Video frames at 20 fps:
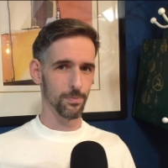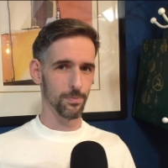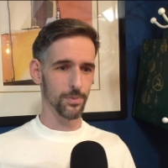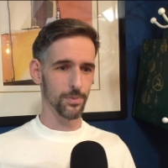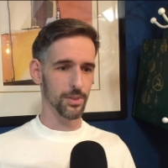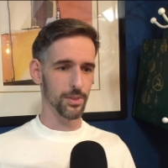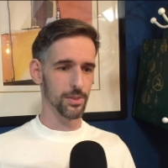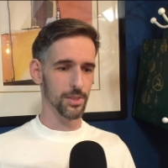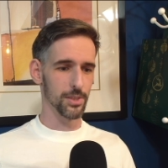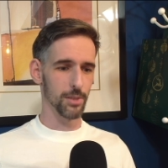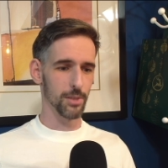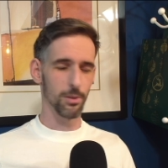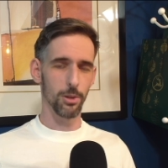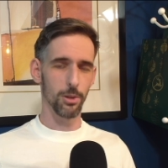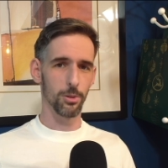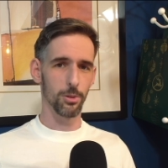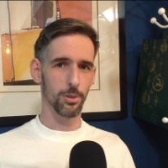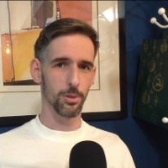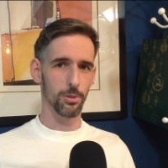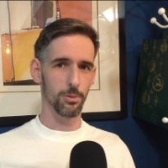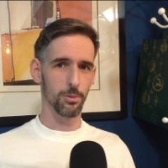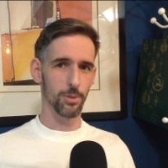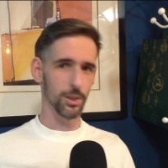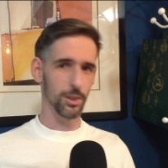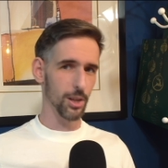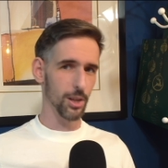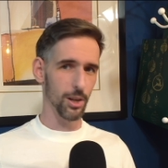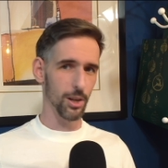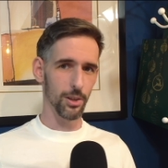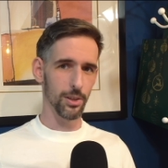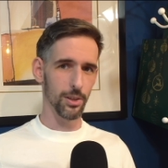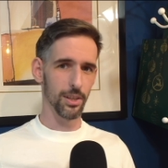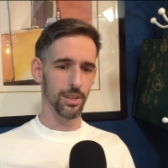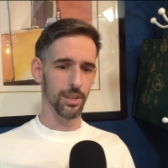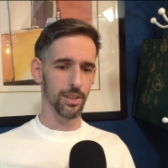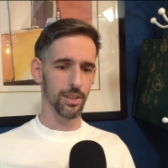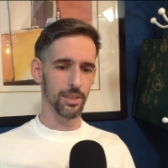0 regard,